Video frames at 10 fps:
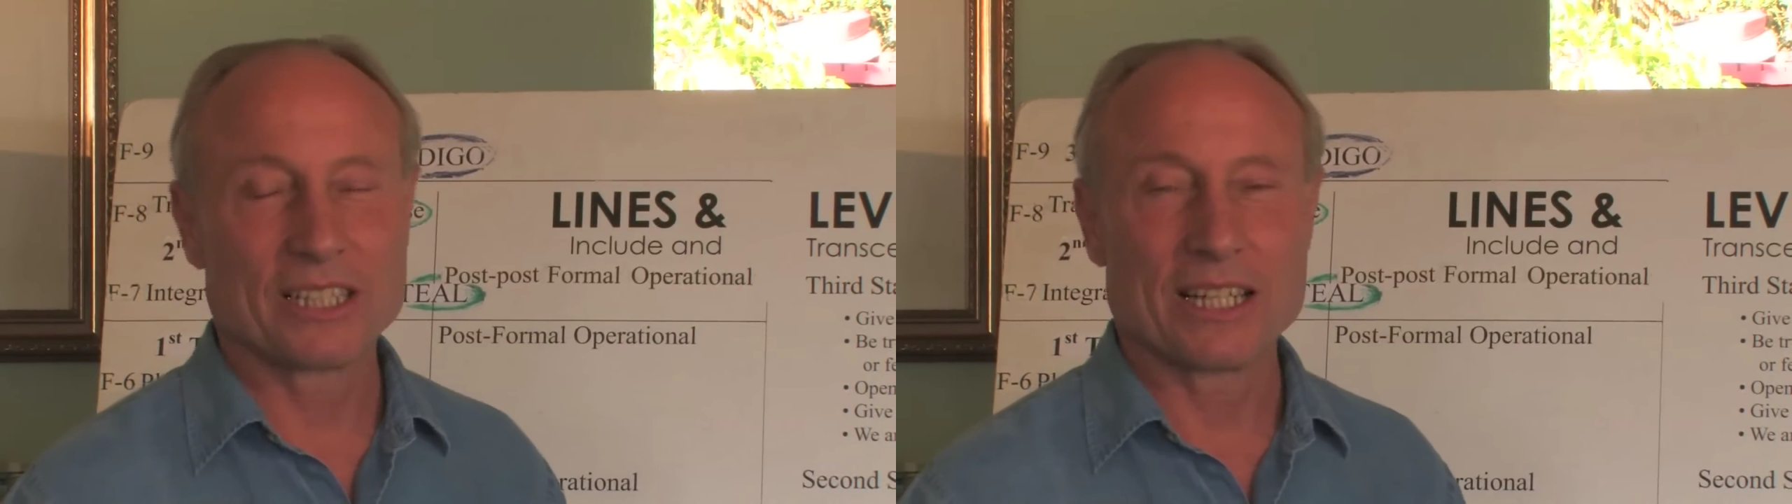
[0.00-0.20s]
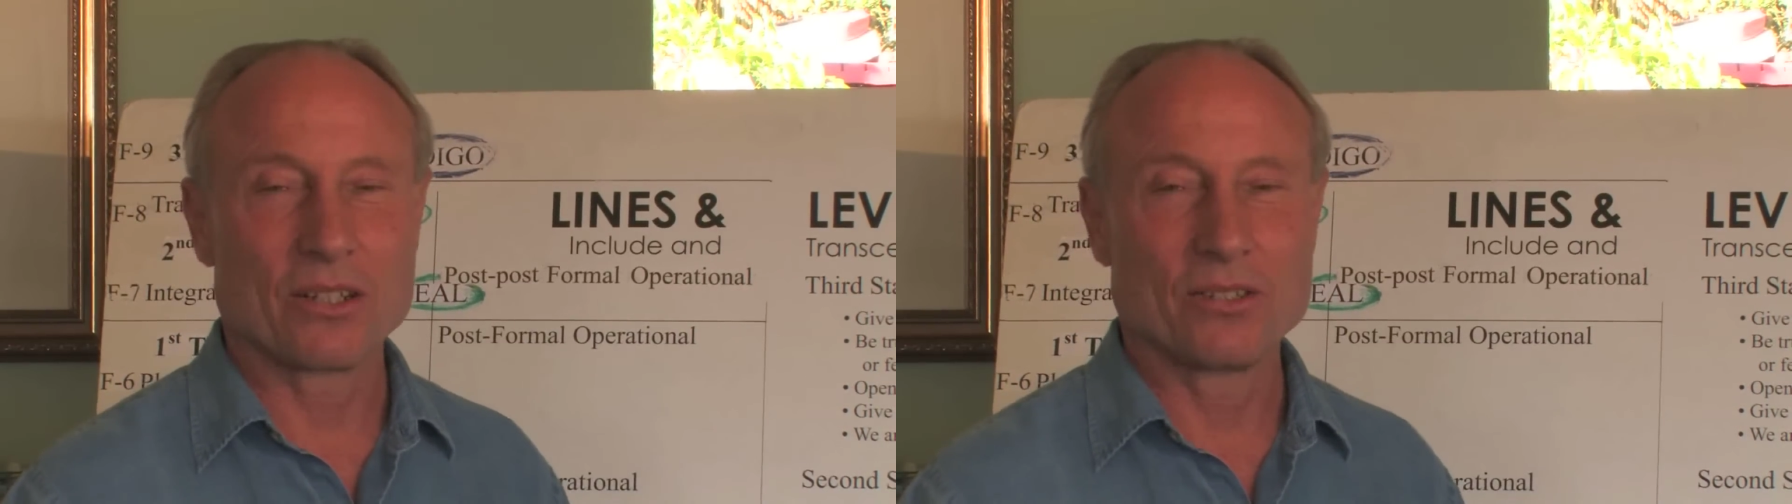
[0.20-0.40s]

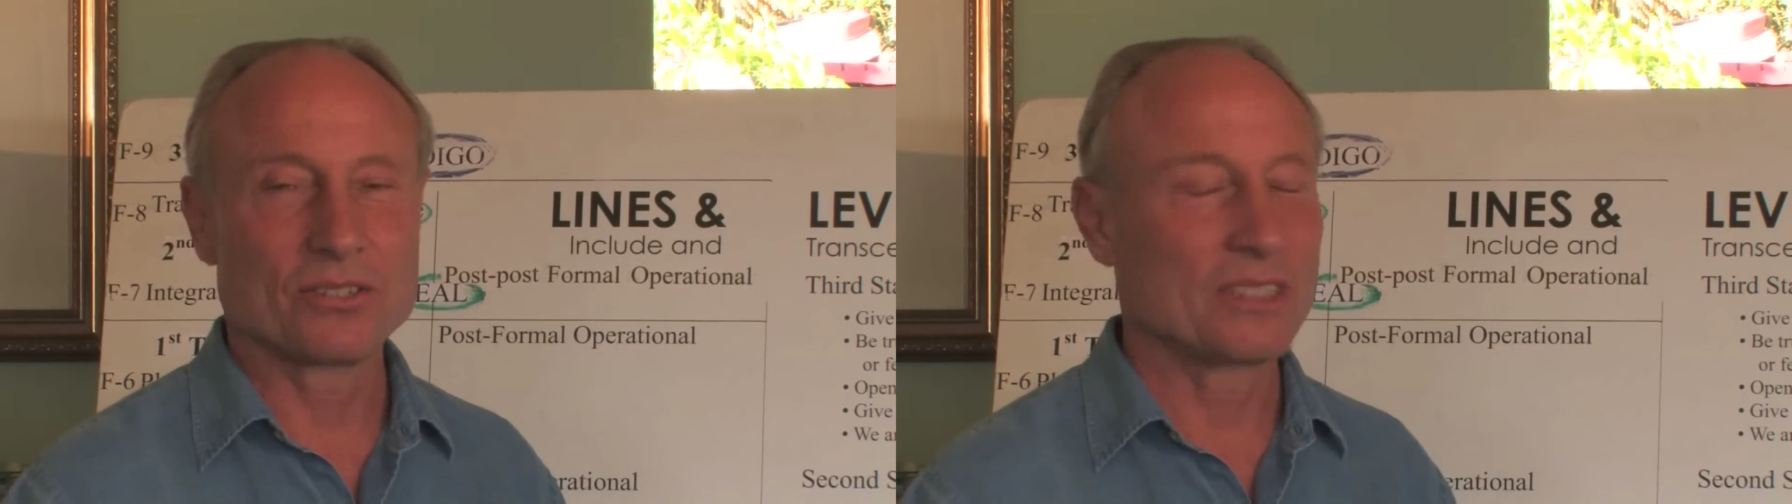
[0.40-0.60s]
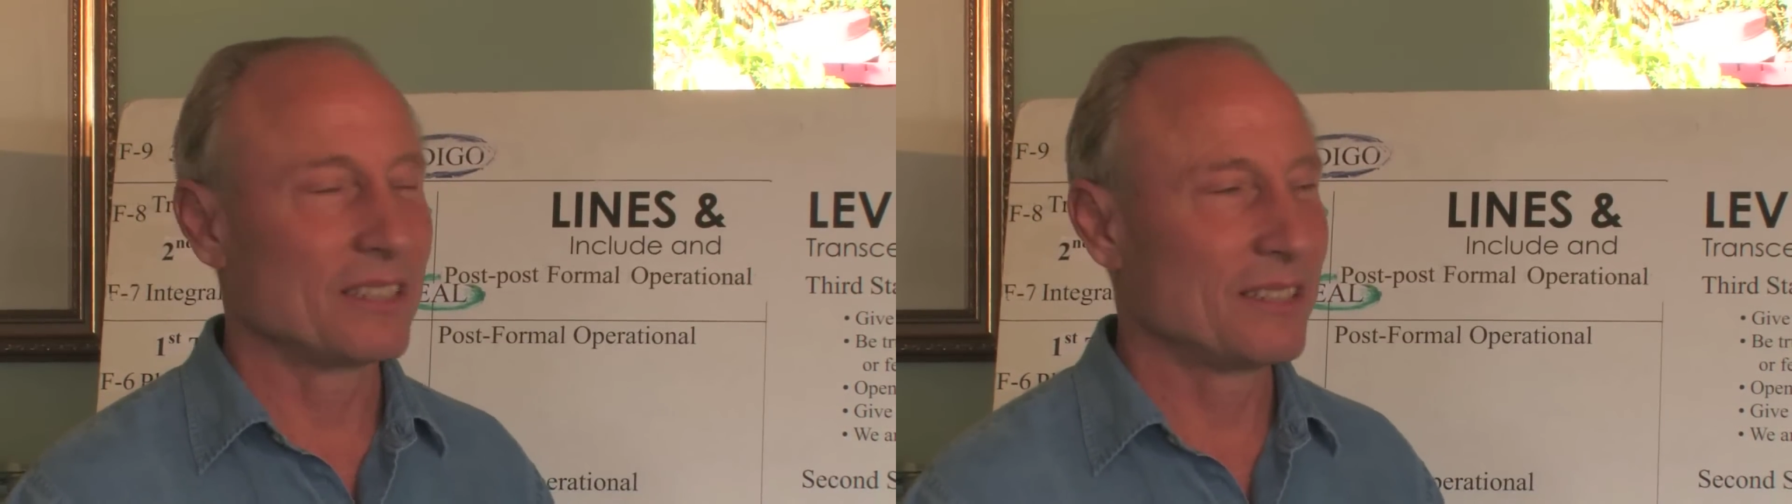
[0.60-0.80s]
I had
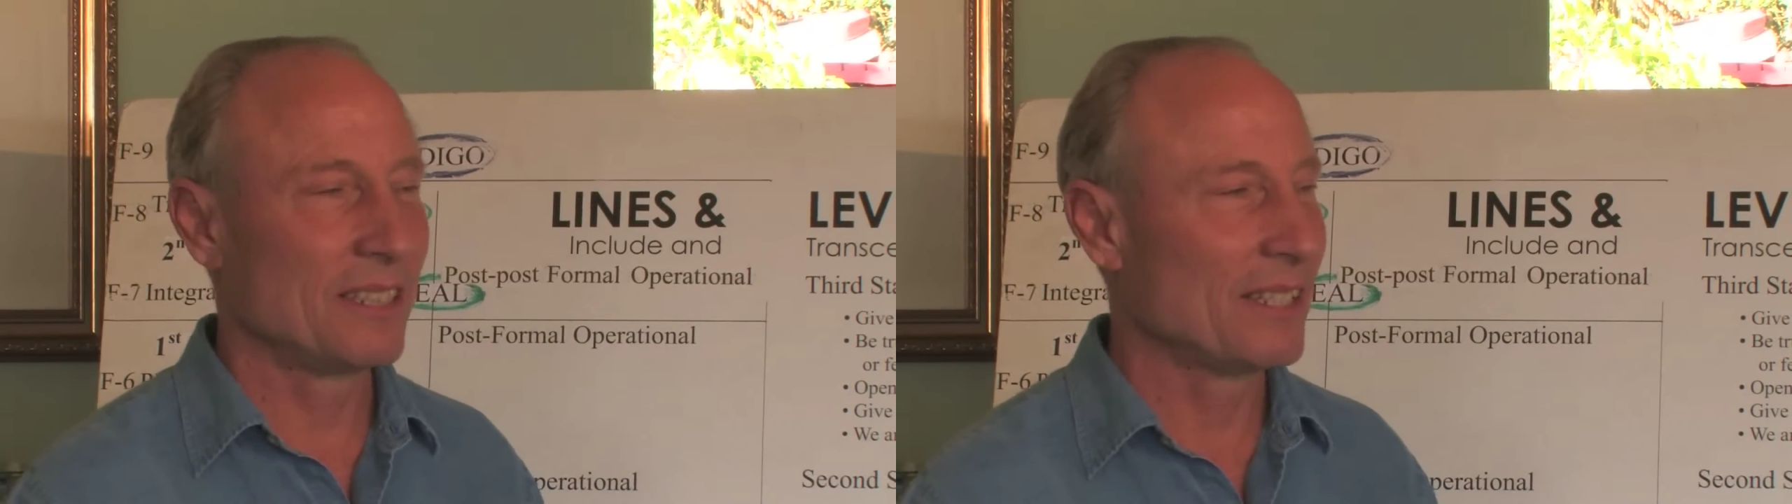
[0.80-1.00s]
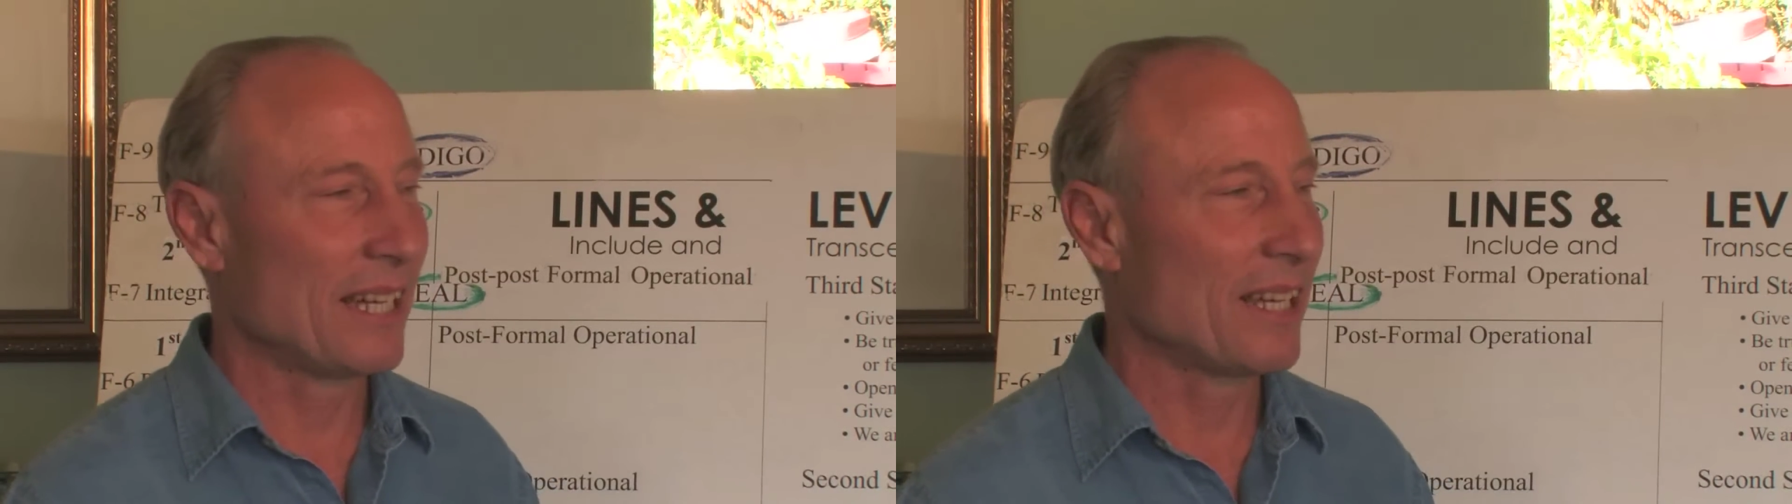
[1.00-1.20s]

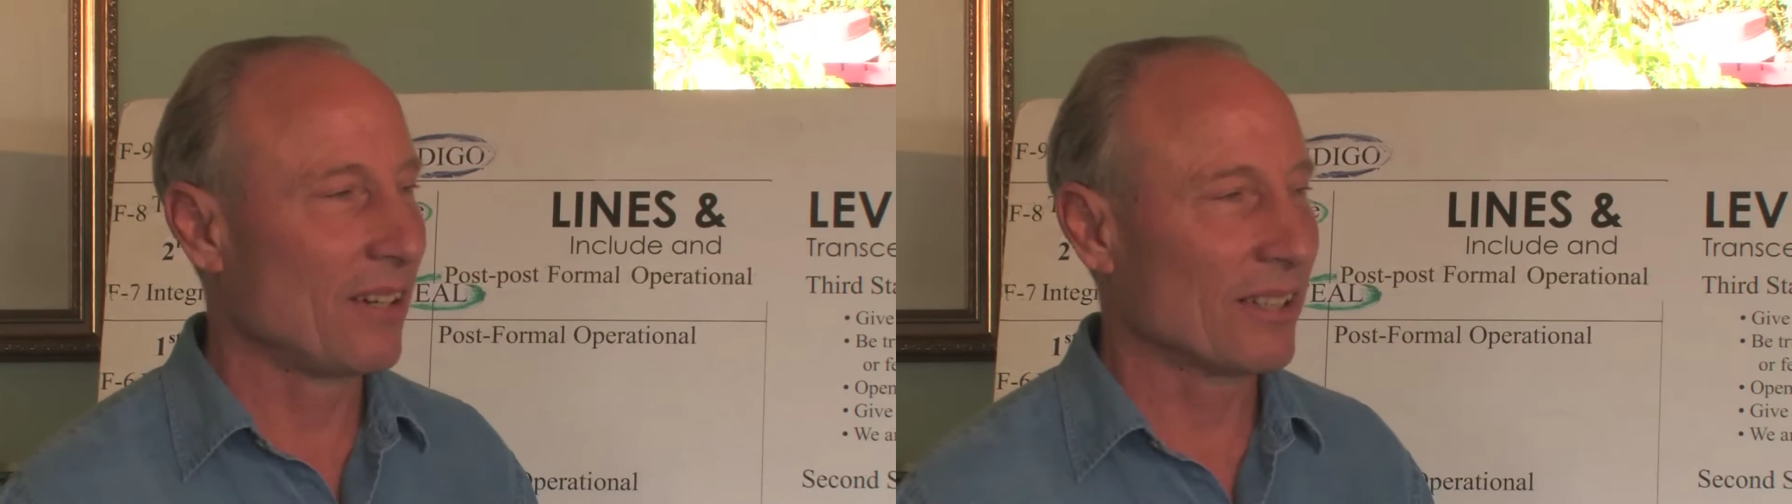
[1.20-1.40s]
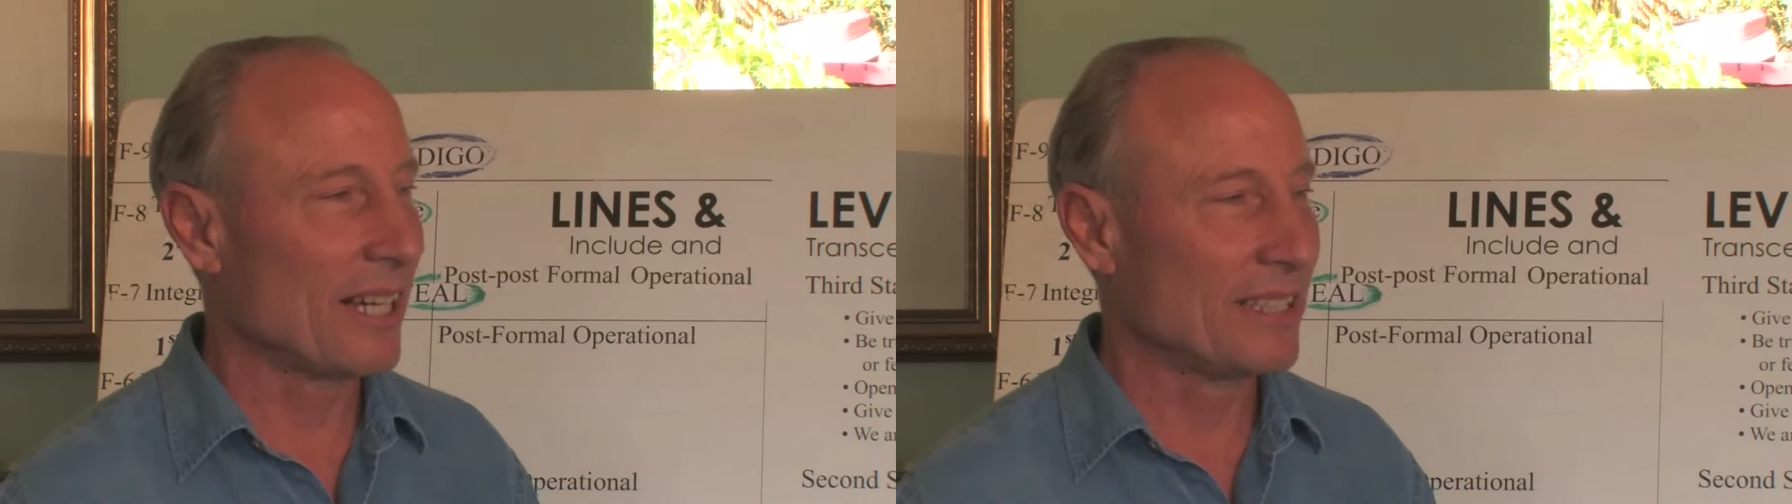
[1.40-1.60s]
OCD, I had
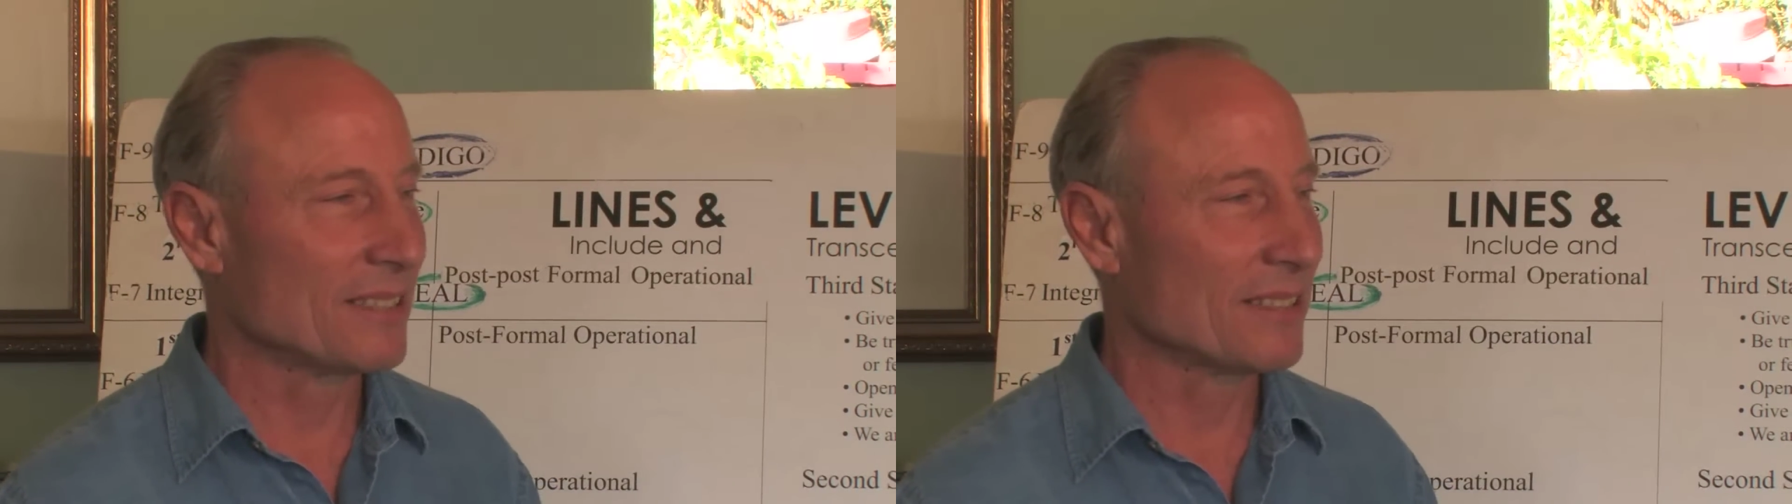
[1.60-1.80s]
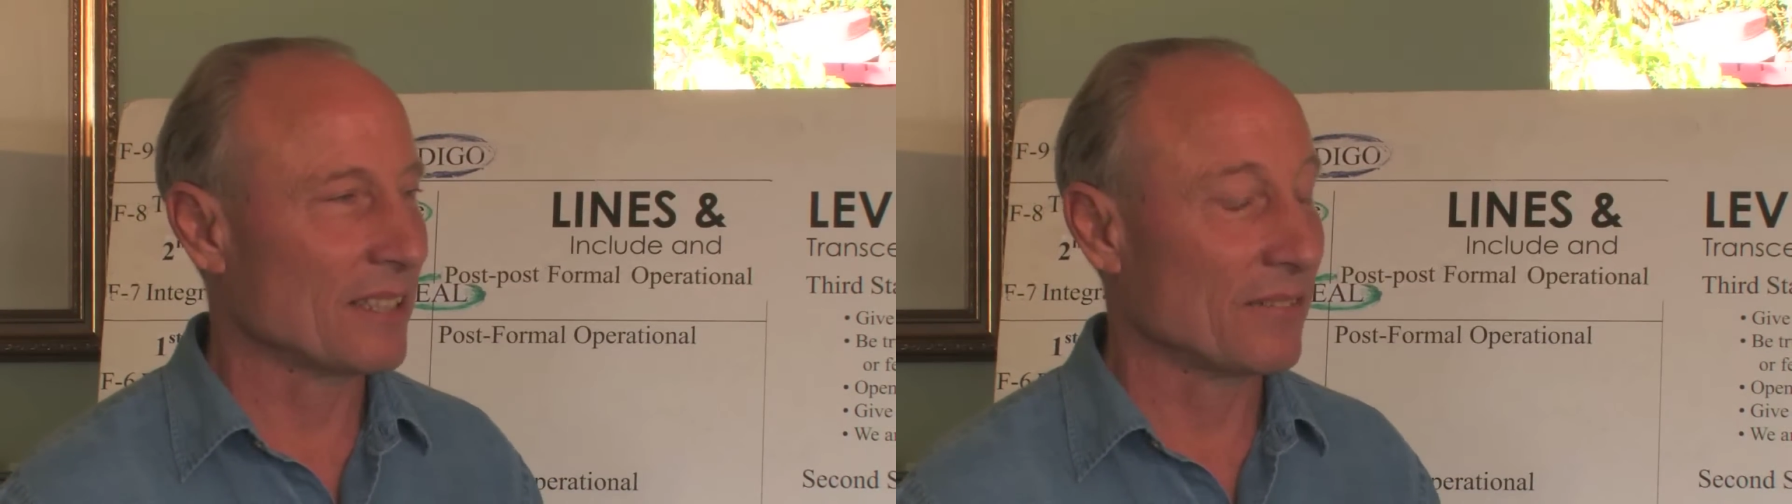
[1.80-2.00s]
all kinds
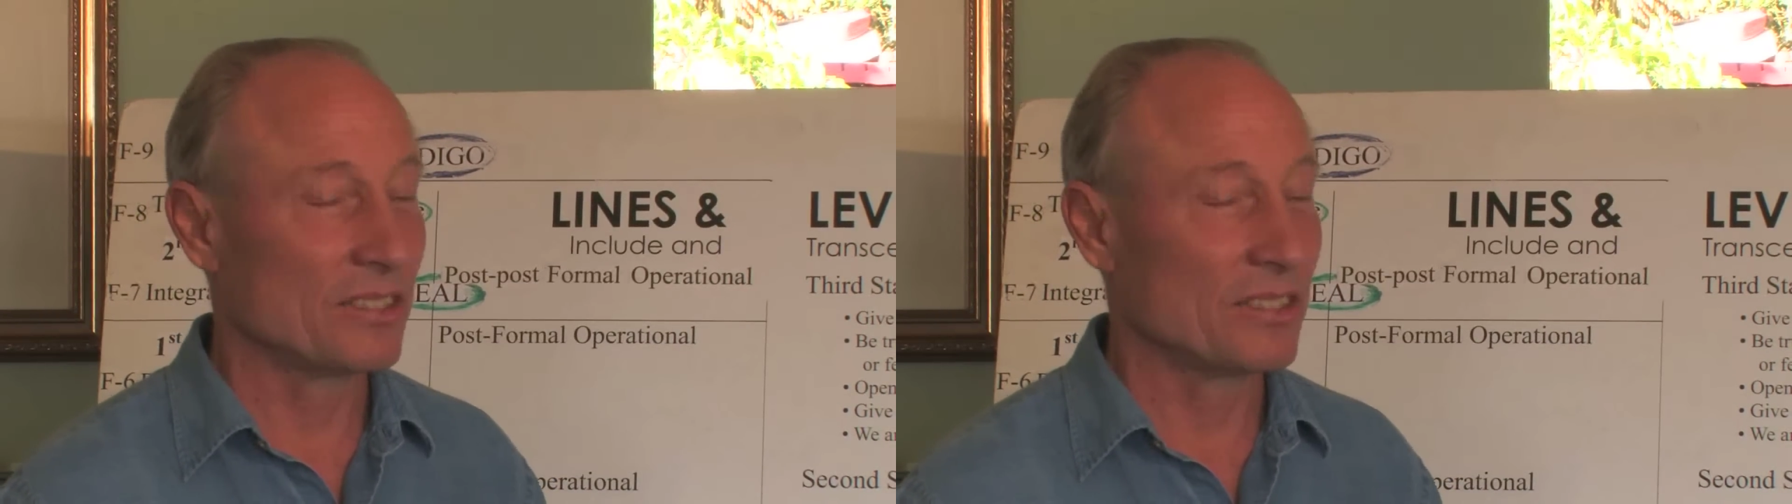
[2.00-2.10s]
of stuff,